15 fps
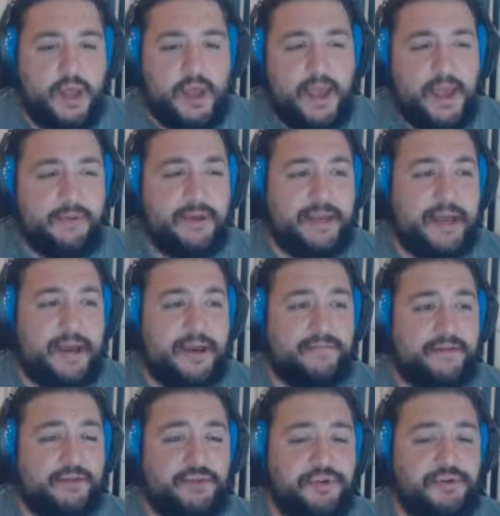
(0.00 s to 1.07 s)
And we got an
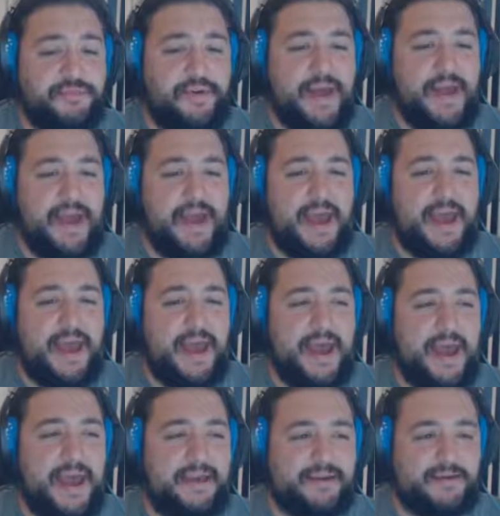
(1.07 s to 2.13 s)
evolution
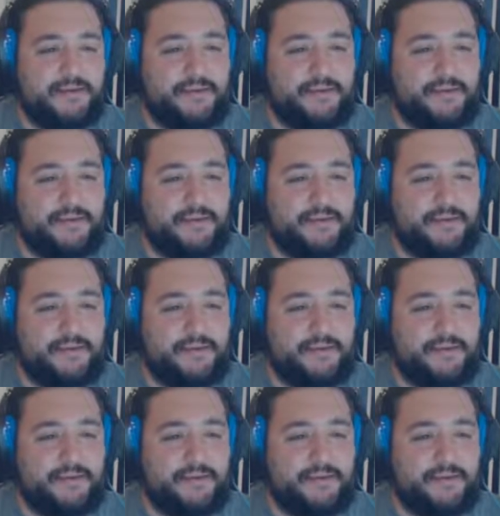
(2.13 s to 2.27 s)
pack.